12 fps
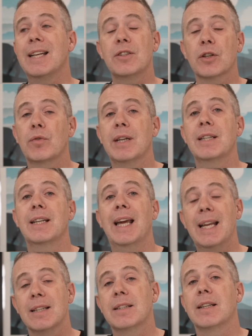integrated
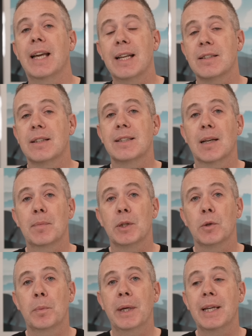into
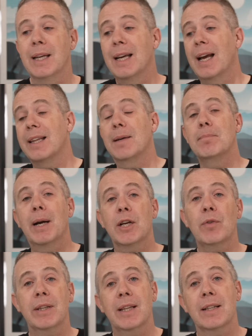InstaWP, and then
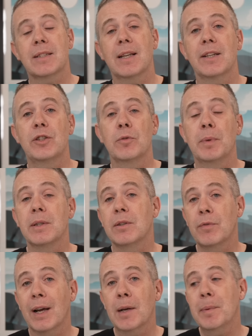migrate that site you've been
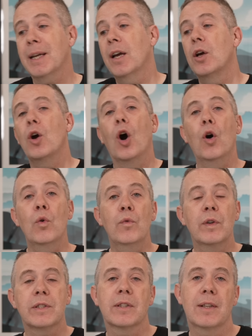developing
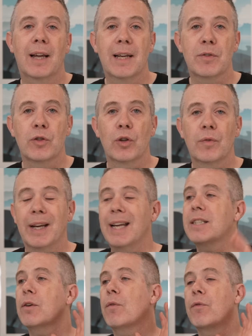over to the live server.
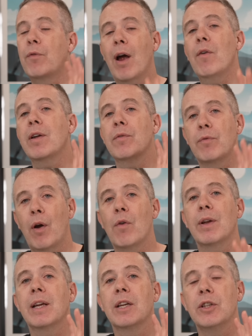It's very,
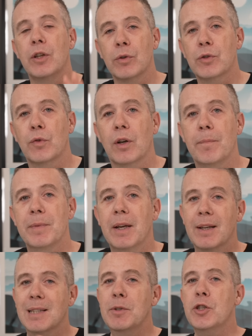very useful.
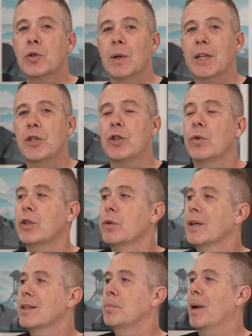So let me just quickly show
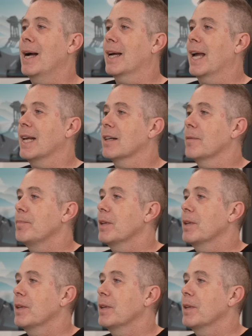you the back end.